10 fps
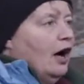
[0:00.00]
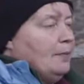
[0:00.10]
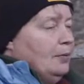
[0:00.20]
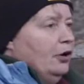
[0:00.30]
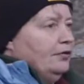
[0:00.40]
I
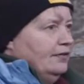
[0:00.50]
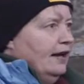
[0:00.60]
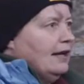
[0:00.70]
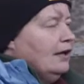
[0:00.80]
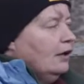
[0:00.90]

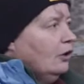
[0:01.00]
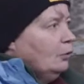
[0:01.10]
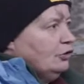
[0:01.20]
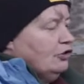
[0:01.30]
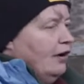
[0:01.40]
personally
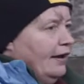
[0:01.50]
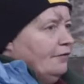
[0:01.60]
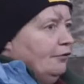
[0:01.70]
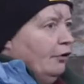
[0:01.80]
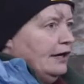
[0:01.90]
would try and
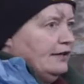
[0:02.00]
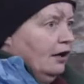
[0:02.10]
avoid